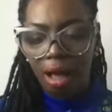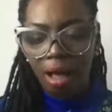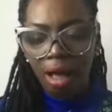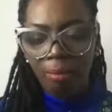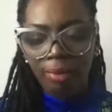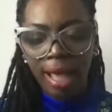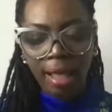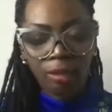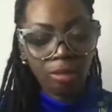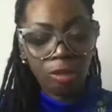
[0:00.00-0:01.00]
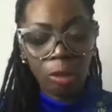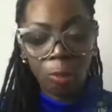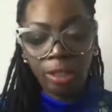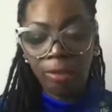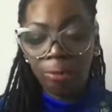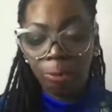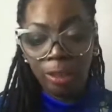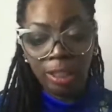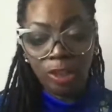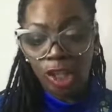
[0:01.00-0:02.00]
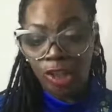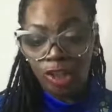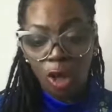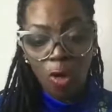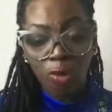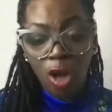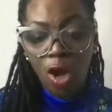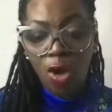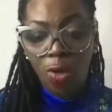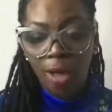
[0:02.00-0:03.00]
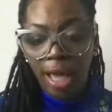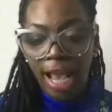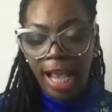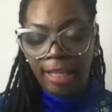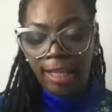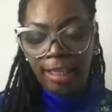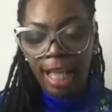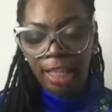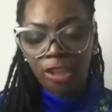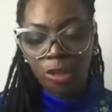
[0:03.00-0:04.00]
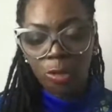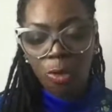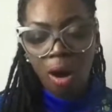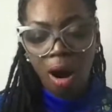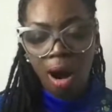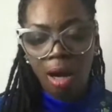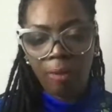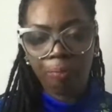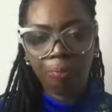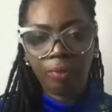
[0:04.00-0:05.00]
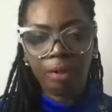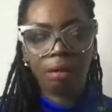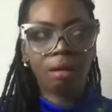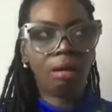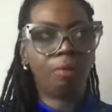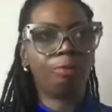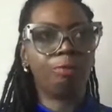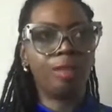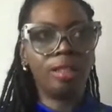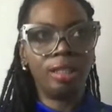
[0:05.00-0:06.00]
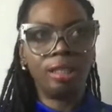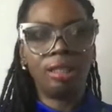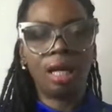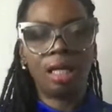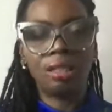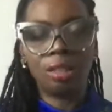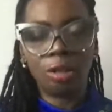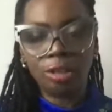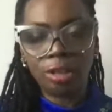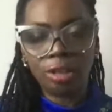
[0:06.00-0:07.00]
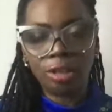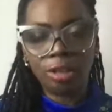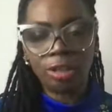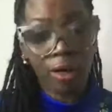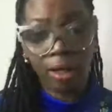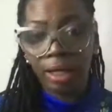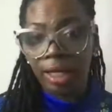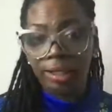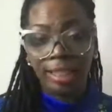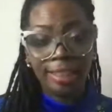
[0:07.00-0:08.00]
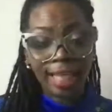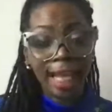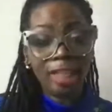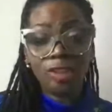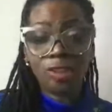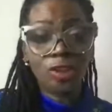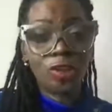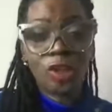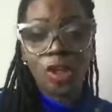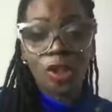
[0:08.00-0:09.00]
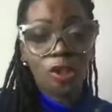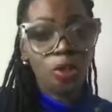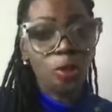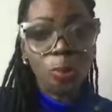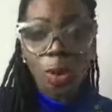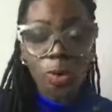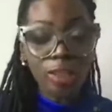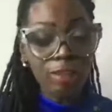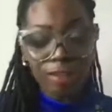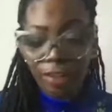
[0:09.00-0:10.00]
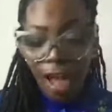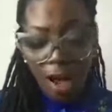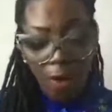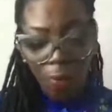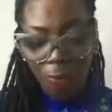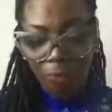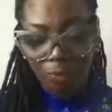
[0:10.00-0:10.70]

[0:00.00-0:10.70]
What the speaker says: that we just don't know. And unless you are really searching for these answers, you won't even know.